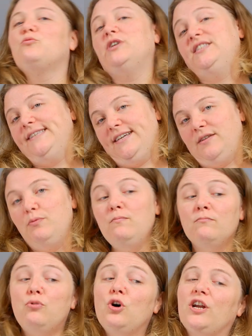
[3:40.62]
we did
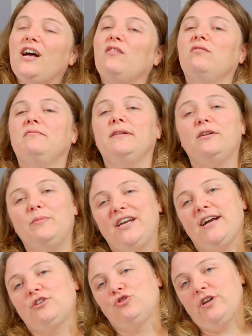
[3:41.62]
put a little bit
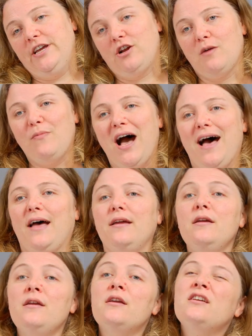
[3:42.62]
extra in our pot
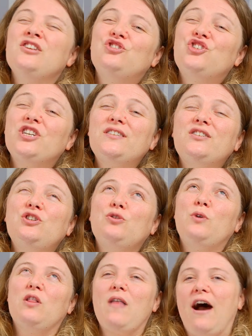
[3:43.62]
just to
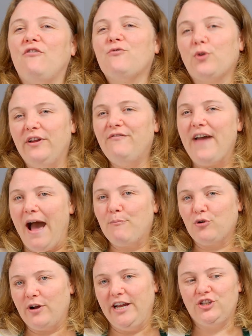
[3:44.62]
allow for
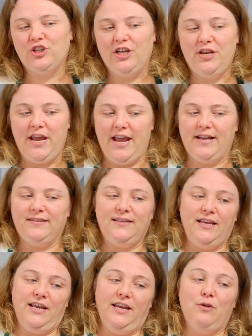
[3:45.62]
evaporation as
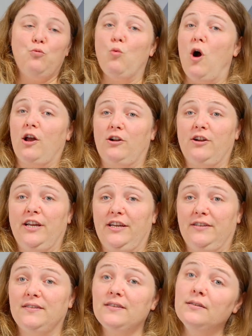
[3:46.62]
the water
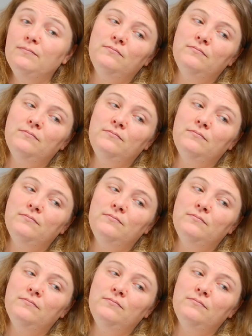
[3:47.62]
is